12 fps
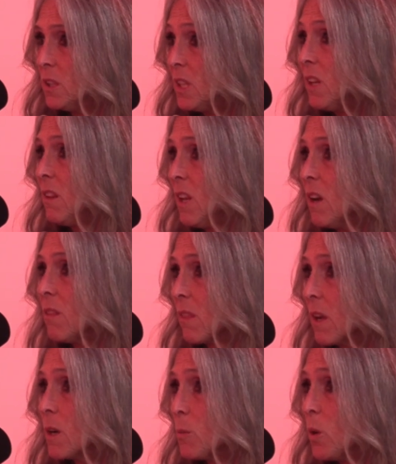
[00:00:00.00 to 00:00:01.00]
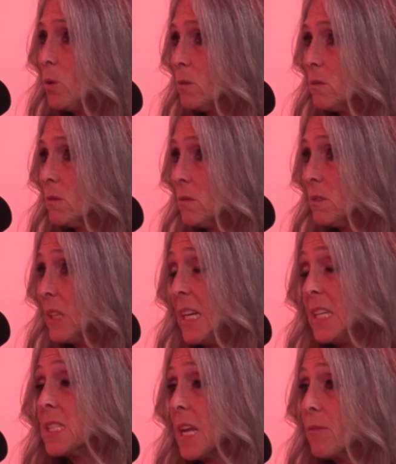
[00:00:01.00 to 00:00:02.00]
did the unthinkable,
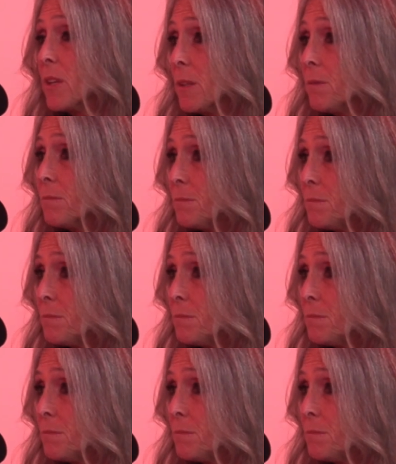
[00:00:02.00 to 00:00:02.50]
and he saved it.